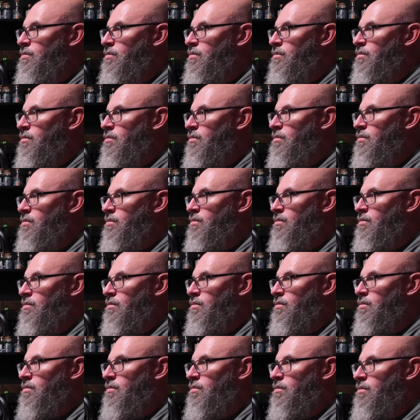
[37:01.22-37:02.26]

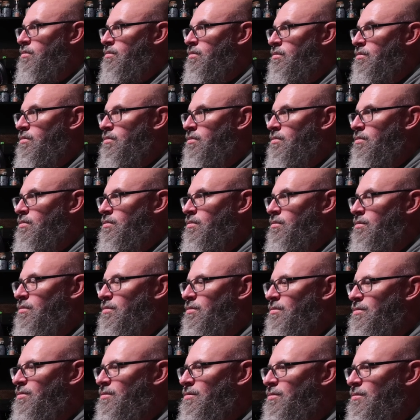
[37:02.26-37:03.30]

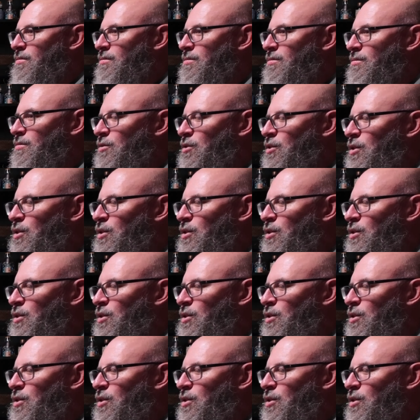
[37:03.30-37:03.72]
The person shown says nothing.